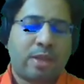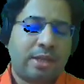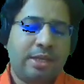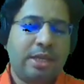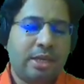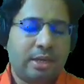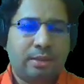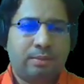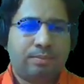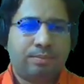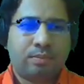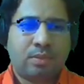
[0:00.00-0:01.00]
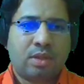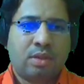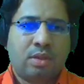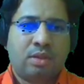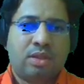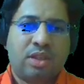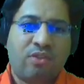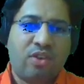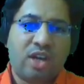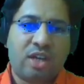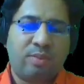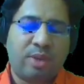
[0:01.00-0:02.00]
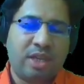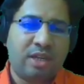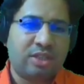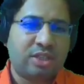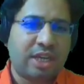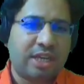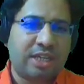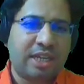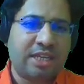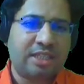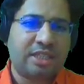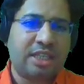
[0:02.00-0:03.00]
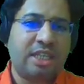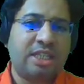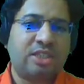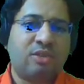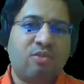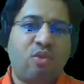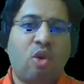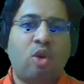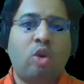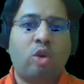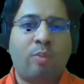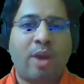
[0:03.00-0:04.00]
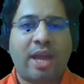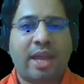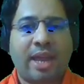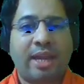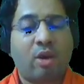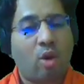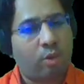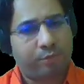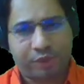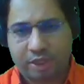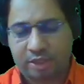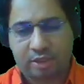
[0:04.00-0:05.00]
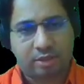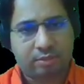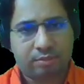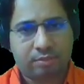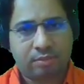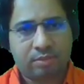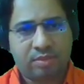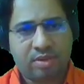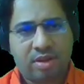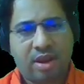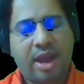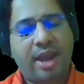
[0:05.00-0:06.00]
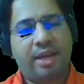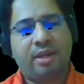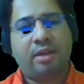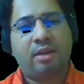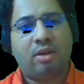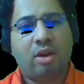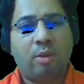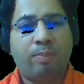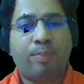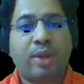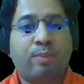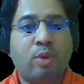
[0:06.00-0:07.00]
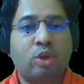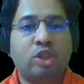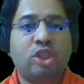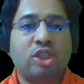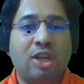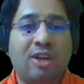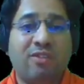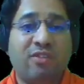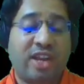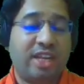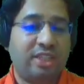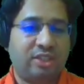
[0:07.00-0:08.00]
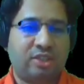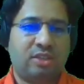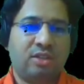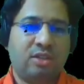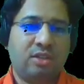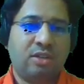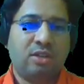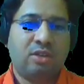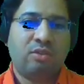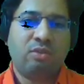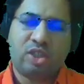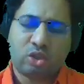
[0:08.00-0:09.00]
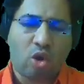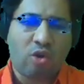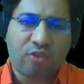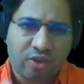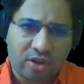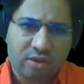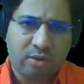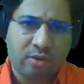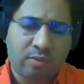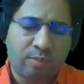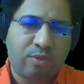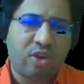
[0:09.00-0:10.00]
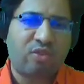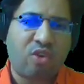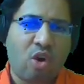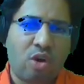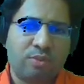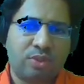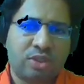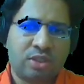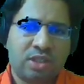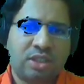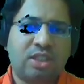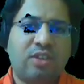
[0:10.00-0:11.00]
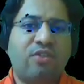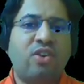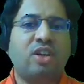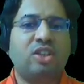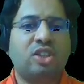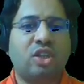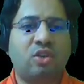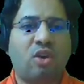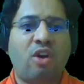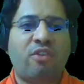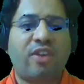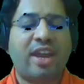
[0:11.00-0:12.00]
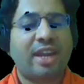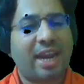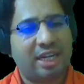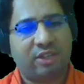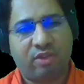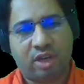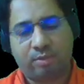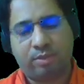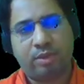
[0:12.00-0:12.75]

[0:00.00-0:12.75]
Here, the verb in a sentence is followed by an object and a prepositional phrase, which often performs the function of an adverb.